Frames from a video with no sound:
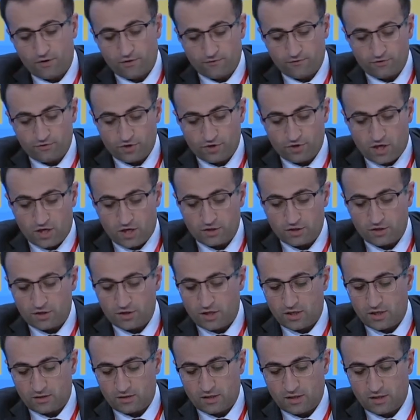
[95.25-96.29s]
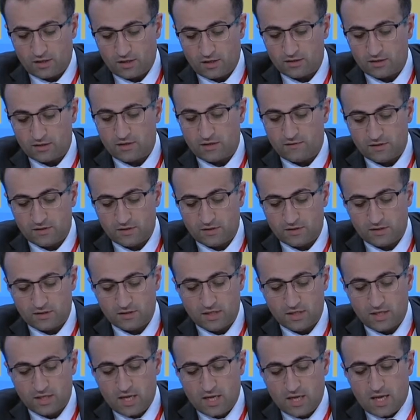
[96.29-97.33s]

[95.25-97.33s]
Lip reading: of charge healthcare services.